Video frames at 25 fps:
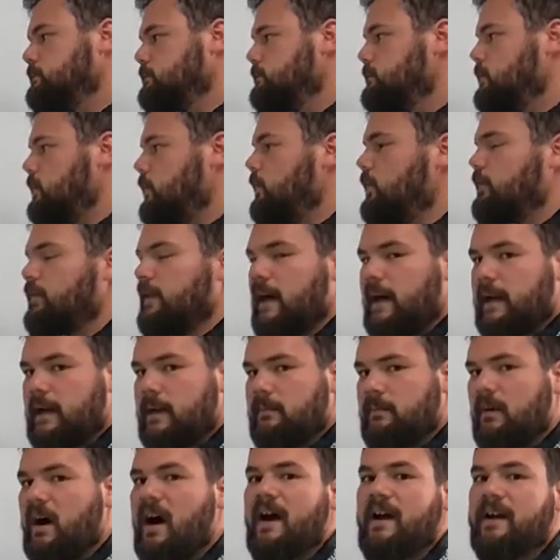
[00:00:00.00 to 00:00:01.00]
So with that
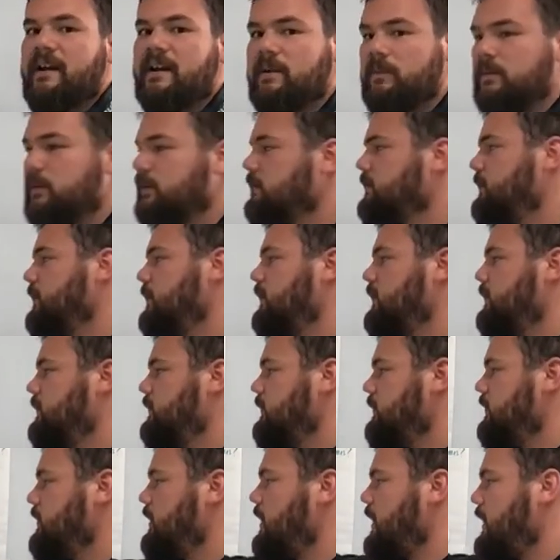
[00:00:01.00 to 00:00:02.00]
in mind, it would take
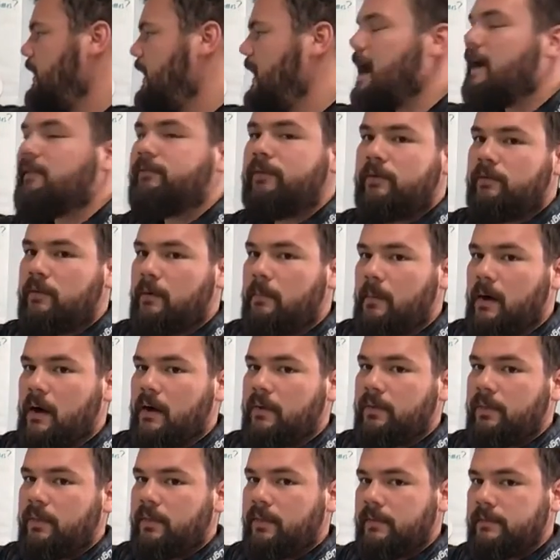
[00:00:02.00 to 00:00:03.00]
half of a
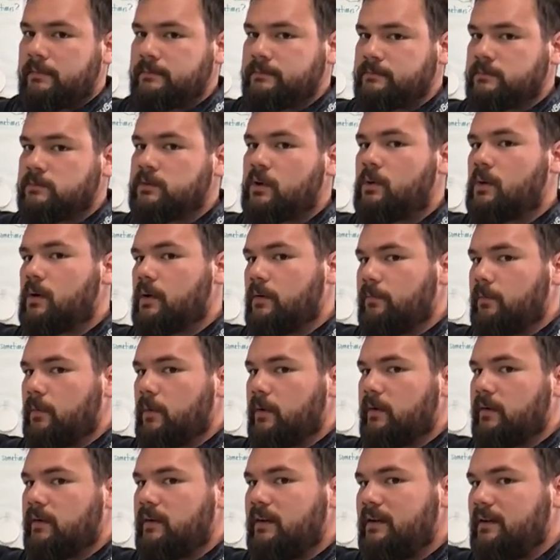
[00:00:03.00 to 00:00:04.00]
month, or
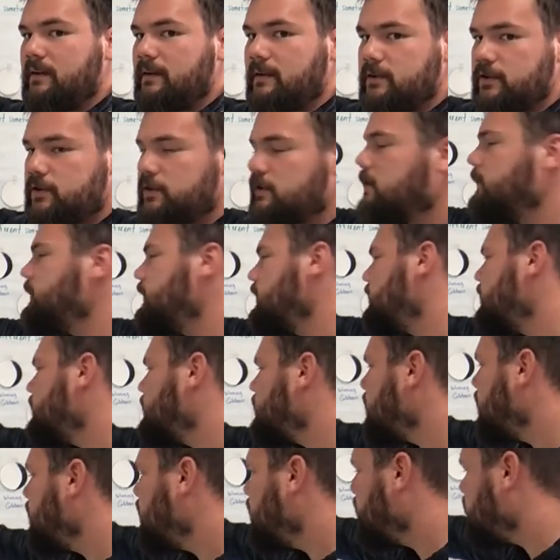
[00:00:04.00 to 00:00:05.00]
14-ish
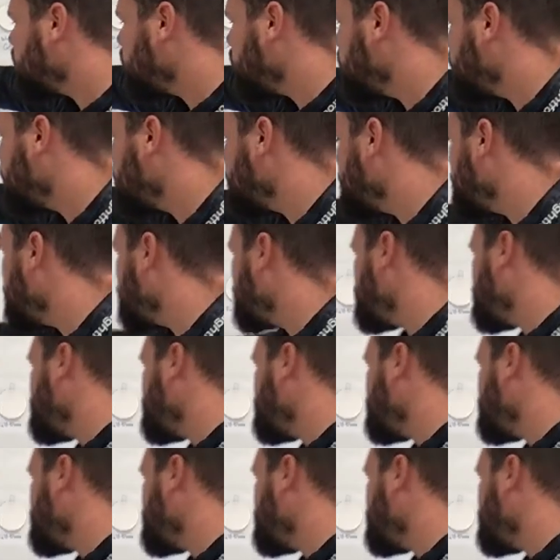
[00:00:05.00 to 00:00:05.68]
days, to go from a new